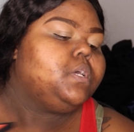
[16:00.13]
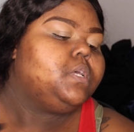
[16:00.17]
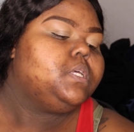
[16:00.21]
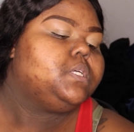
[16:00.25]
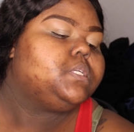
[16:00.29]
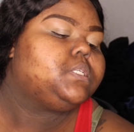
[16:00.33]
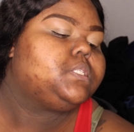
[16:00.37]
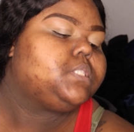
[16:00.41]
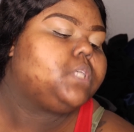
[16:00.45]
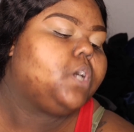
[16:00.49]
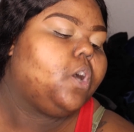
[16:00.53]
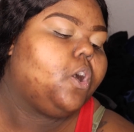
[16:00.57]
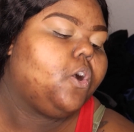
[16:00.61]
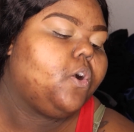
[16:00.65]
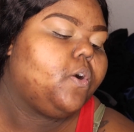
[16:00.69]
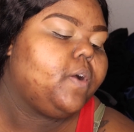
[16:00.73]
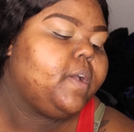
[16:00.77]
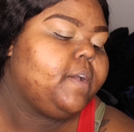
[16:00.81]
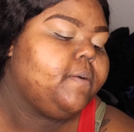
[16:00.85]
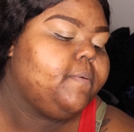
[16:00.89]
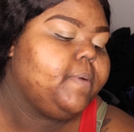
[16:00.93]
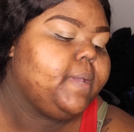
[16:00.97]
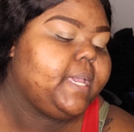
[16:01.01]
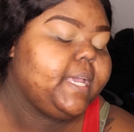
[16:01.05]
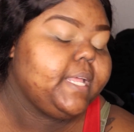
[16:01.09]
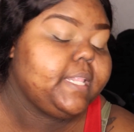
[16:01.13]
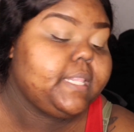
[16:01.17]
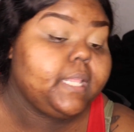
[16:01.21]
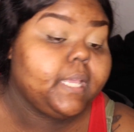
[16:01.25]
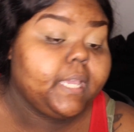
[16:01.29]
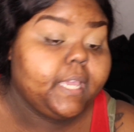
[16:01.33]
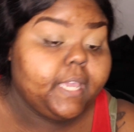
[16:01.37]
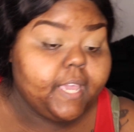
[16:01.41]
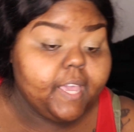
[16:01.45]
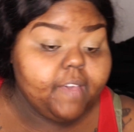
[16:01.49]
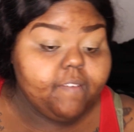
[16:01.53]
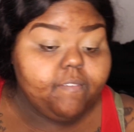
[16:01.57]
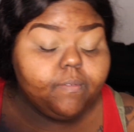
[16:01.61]
So we give
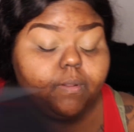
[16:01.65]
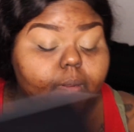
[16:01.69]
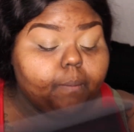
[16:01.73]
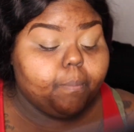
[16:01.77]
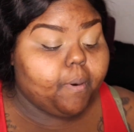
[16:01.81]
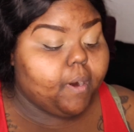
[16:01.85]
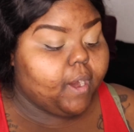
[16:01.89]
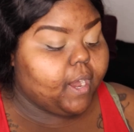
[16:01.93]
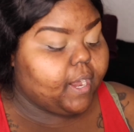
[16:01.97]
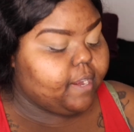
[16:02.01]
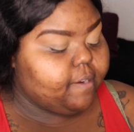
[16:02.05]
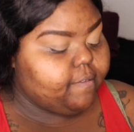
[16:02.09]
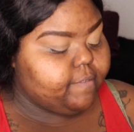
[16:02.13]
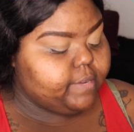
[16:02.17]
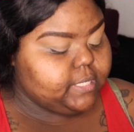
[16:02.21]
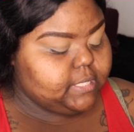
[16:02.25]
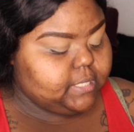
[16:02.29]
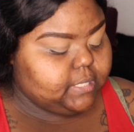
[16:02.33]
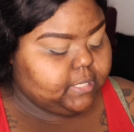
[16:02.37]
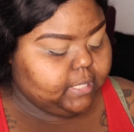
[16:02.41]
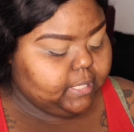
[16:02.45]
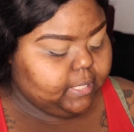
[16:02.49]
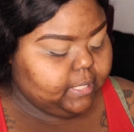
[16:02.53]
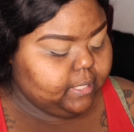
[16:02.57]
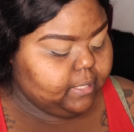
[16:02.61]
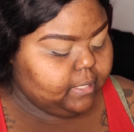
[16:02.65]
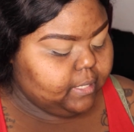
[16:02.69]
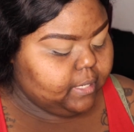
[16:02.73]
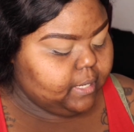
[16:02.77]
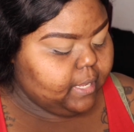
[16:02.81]
them the parking receipt,